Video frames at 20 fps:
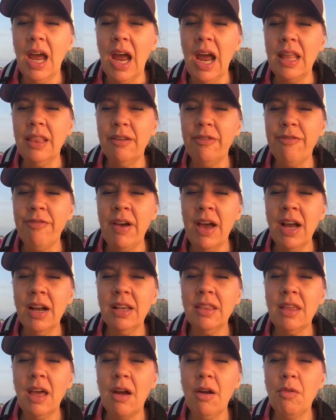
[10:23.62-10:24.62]
And the
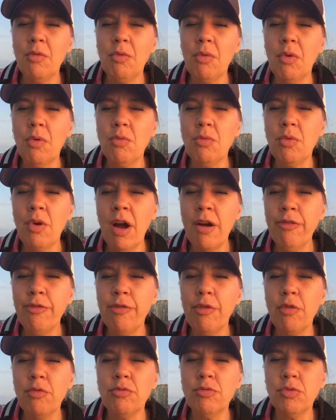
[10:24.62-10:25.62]
fact that
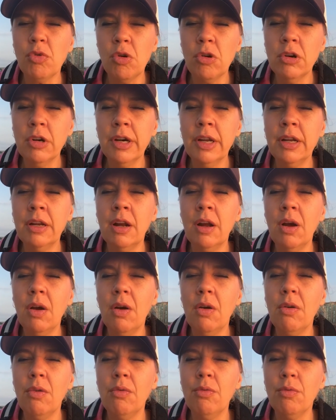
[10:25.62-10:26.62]
rough, roaring
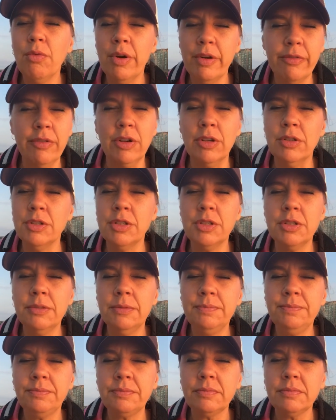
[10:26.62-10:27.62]
rivers
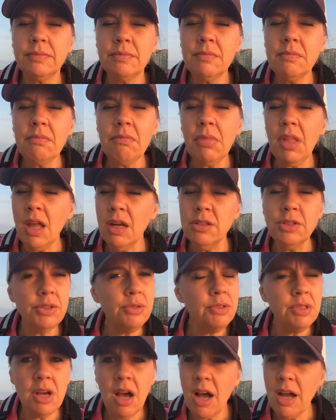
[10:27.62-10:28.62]

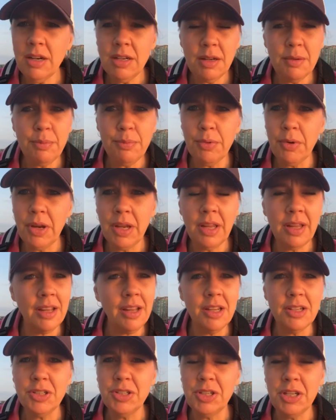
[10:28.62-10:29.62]
do not
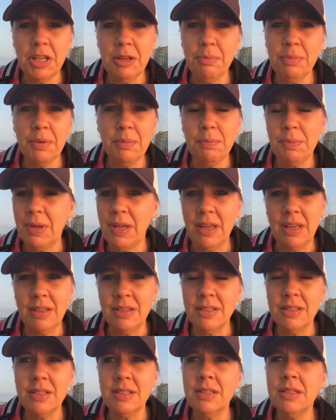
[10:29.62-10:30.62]
bring sheep
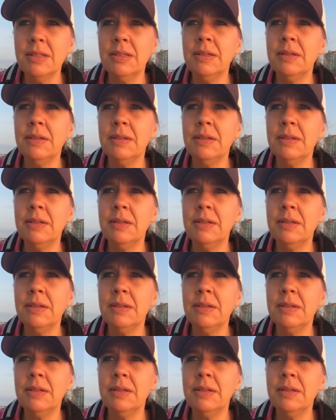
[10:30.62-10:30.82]
peace.